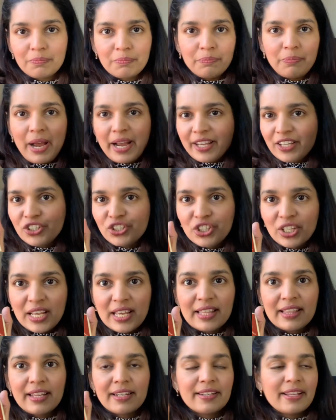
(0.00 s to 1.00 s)

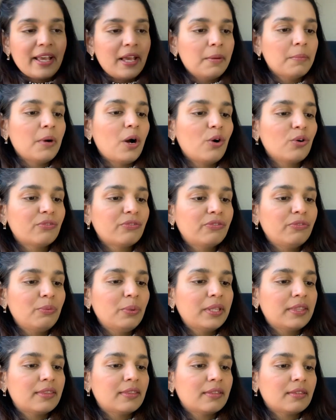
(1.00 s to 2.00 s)
packaging that came out
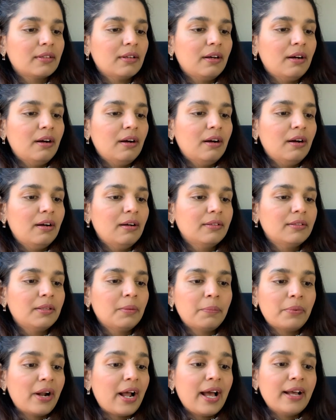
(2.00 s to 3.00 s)
with uh, the
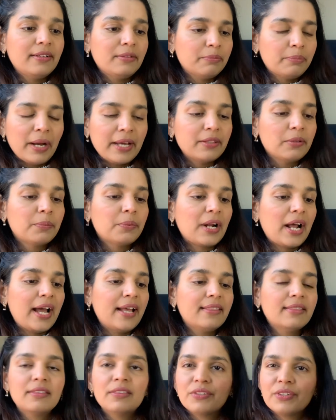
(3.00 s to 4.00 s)
brand by the
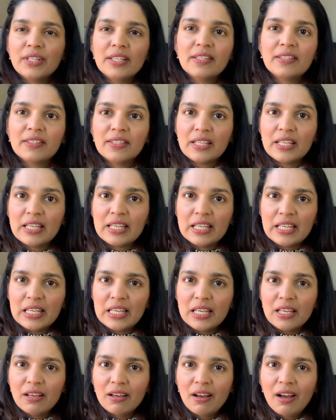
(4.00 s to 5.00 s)
brand three C
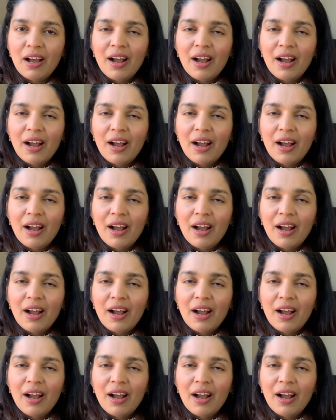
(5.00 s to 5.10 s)
E.